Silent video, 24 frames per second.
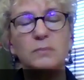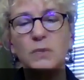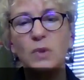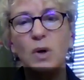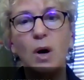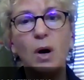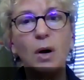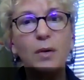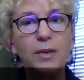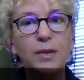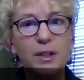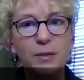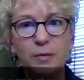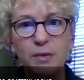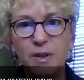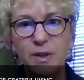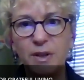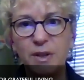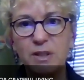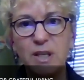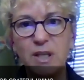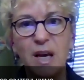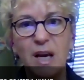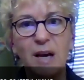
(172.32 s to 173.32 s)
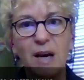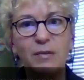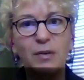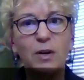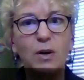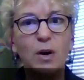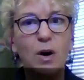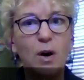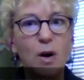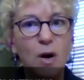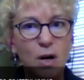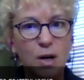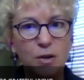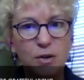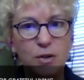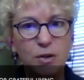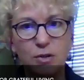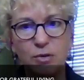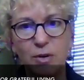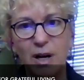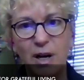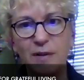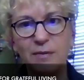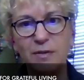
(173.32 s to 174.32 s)
all the different things, to have a car, to
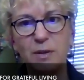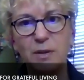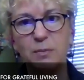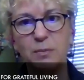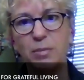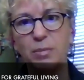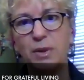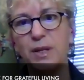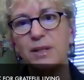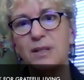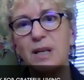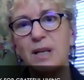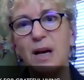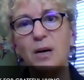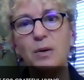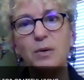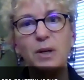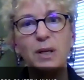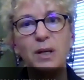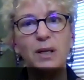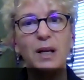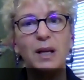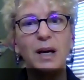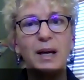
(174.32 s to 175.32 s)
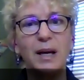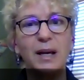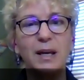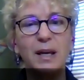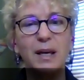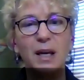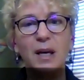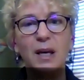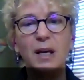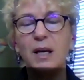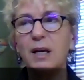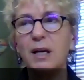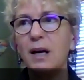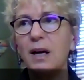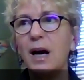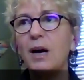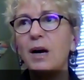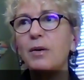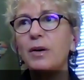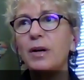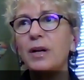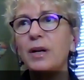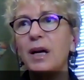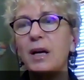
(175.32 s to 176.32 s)
drive someplace. How can I
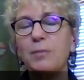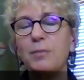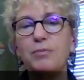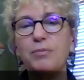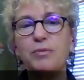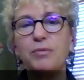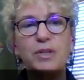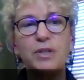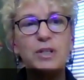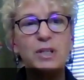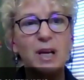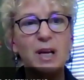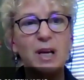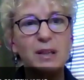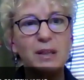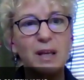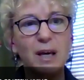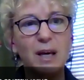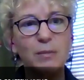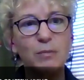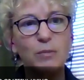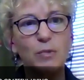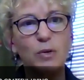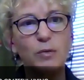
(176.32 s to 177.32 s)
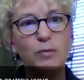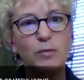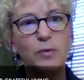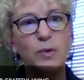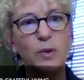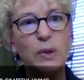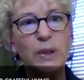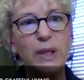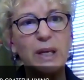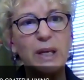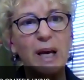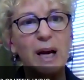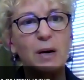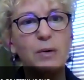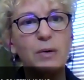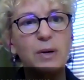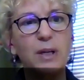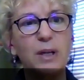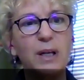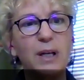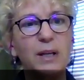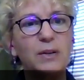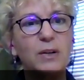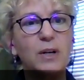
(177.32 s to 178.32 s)
appreciate that more fully? How
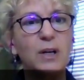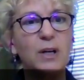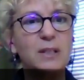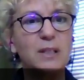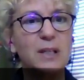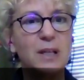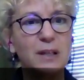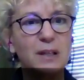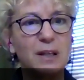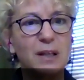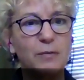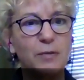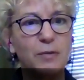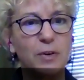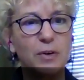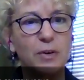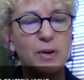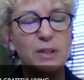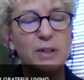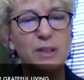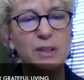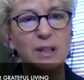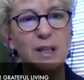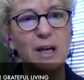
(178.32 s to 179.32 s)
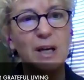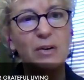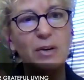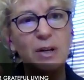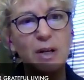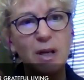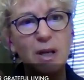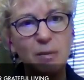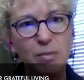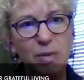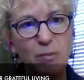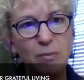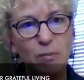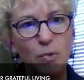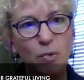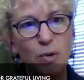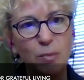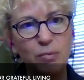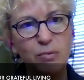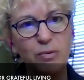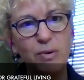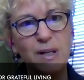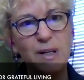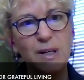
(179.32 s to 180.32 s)
can I not take that for granted? How can I be more
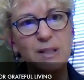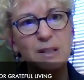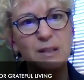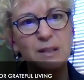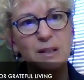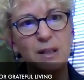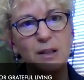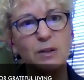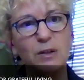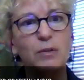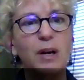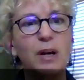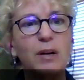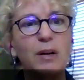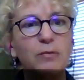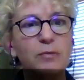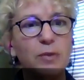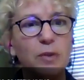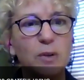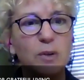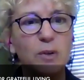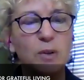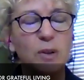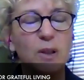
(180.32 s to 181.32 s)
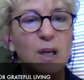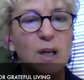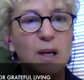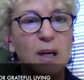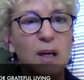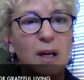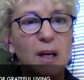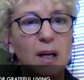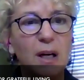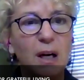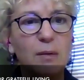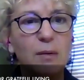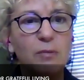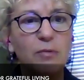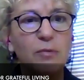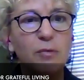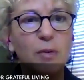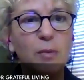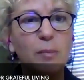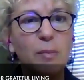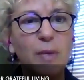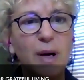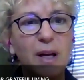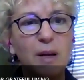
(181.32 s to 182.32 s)
present and grateful
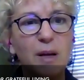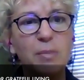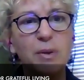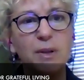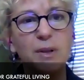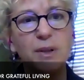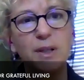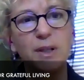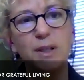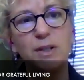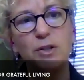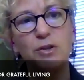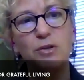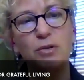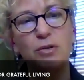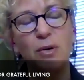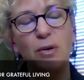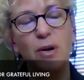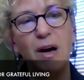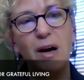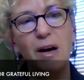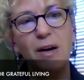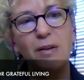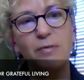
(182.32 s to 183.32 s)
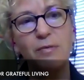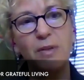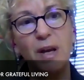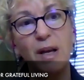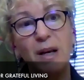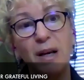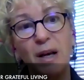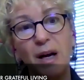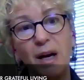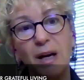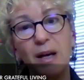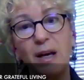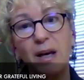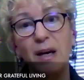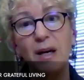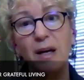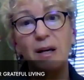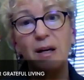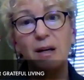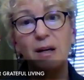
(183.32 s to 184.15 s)
for my ability to drive? Can I